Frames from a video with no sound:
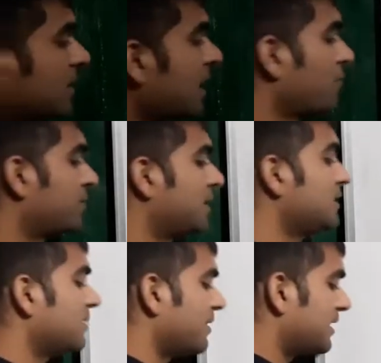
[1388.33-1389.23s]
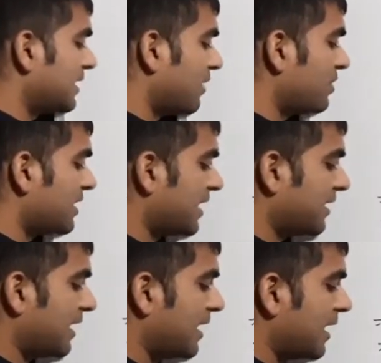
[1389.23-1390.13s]
Now T17 I will
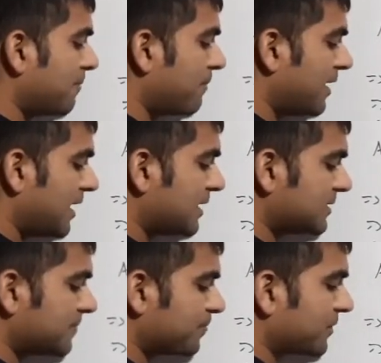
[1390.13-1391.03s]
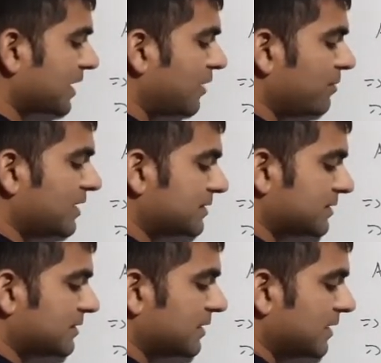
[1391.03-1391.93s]
write A plus how much?
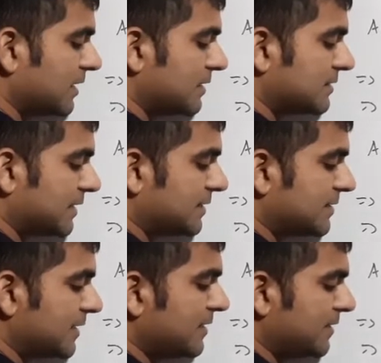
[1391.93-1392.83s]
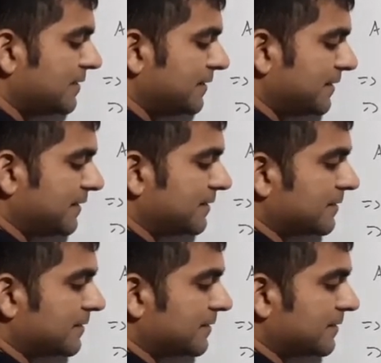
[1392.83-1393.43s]
16D.